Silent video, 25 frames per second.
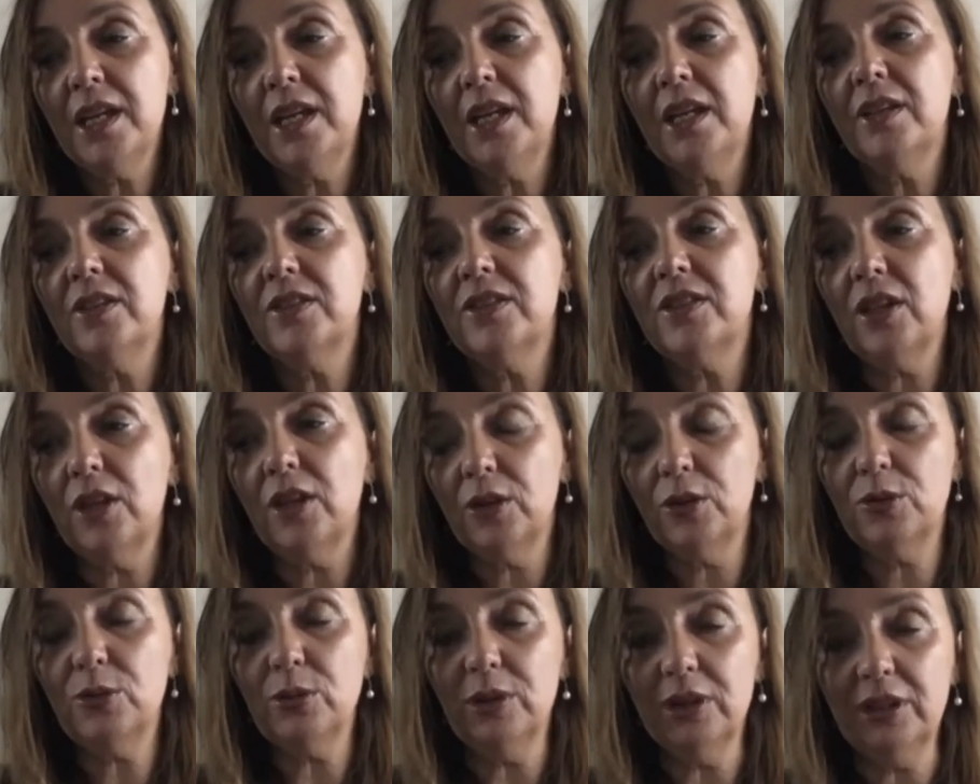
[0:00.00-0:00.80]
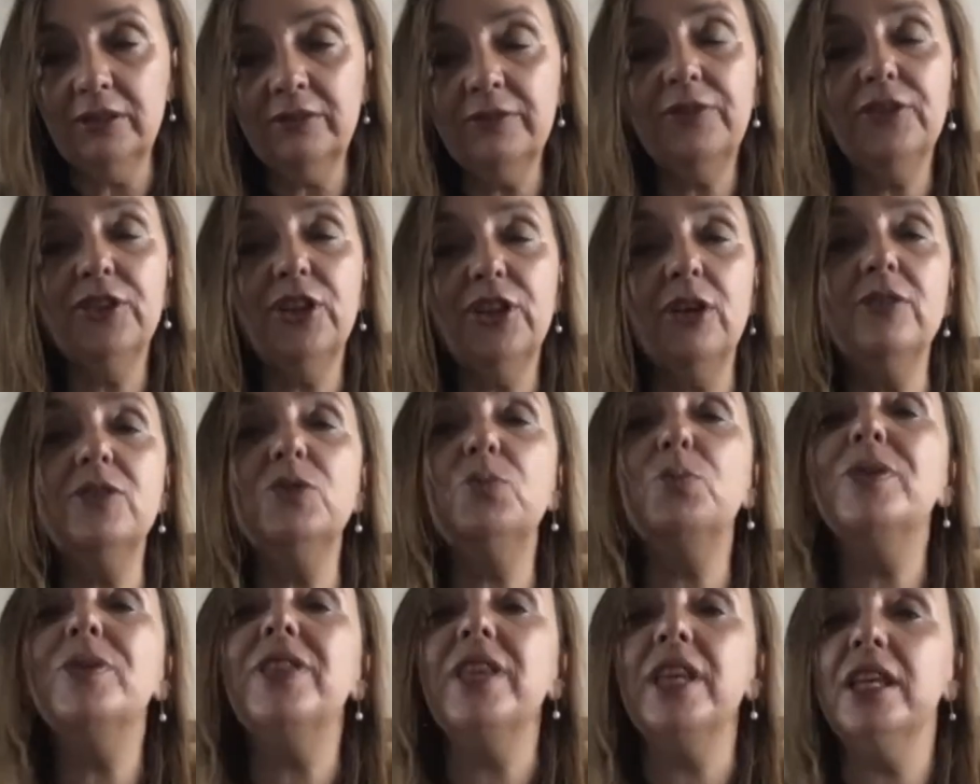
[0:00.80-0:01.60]
So for those
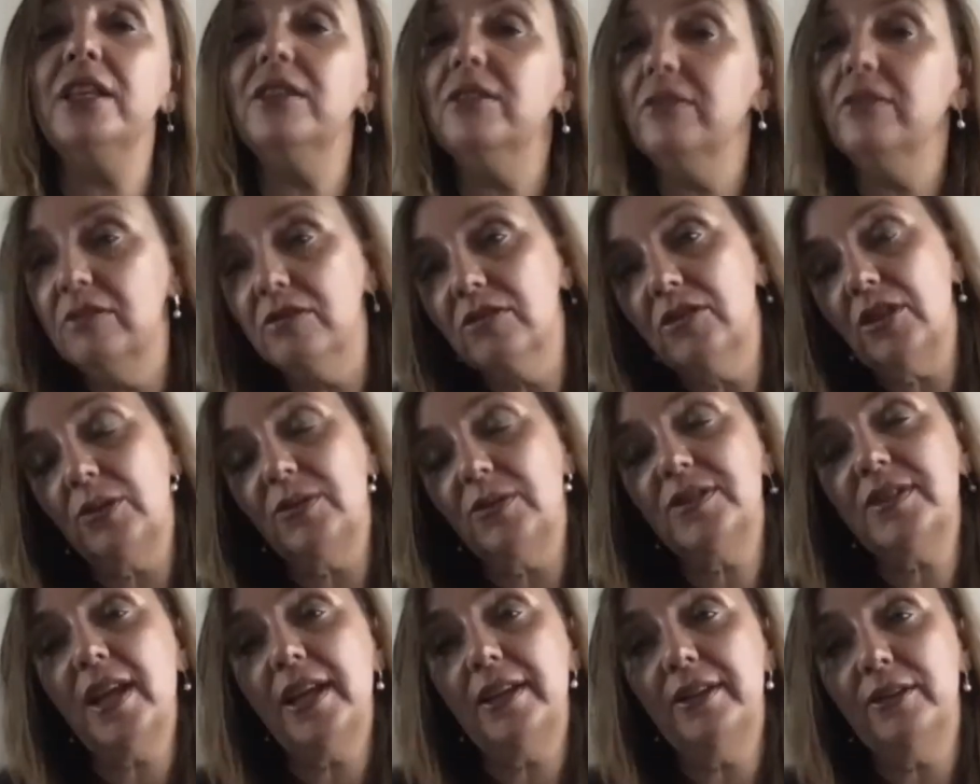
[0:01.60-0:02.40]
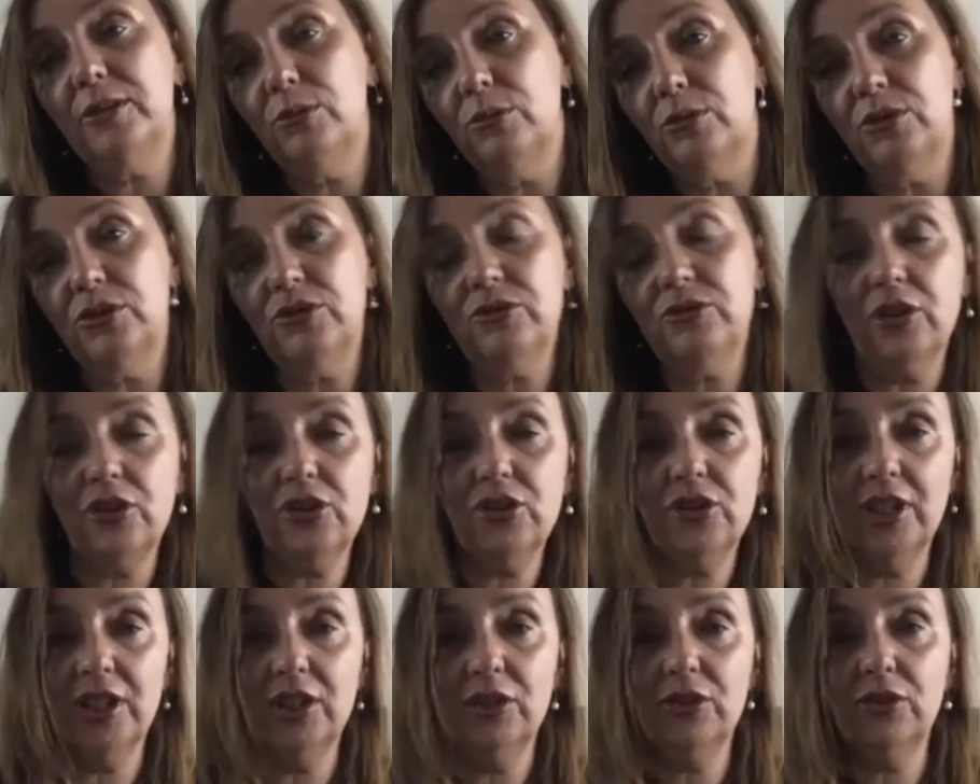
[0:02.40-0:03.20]
within those technical construction
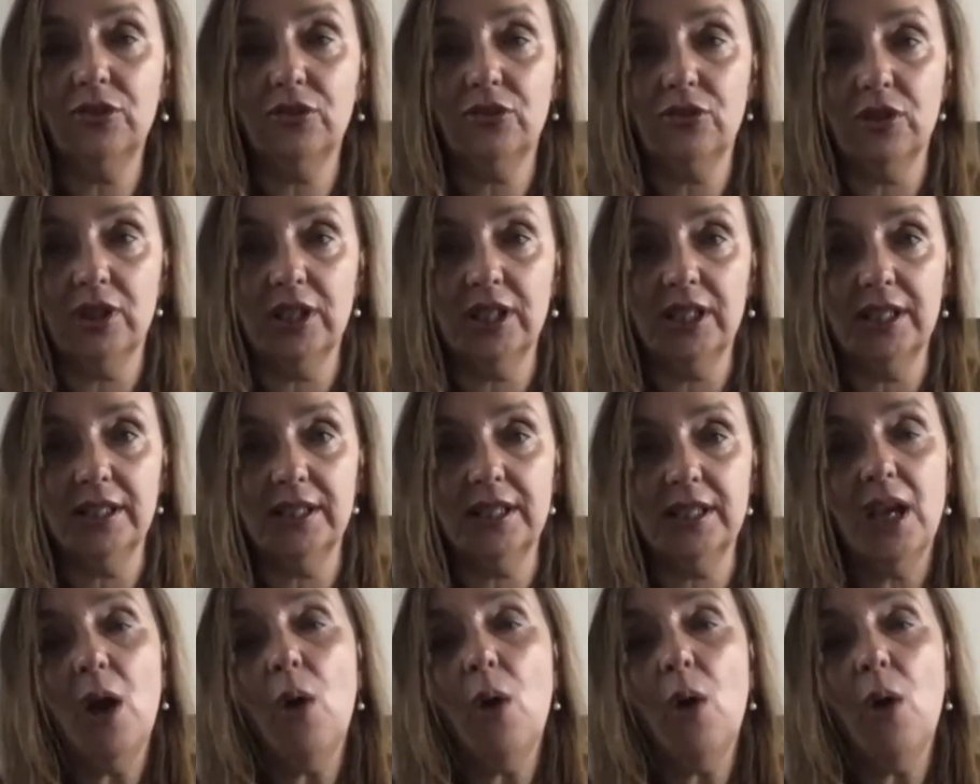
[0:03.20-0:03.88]
industries,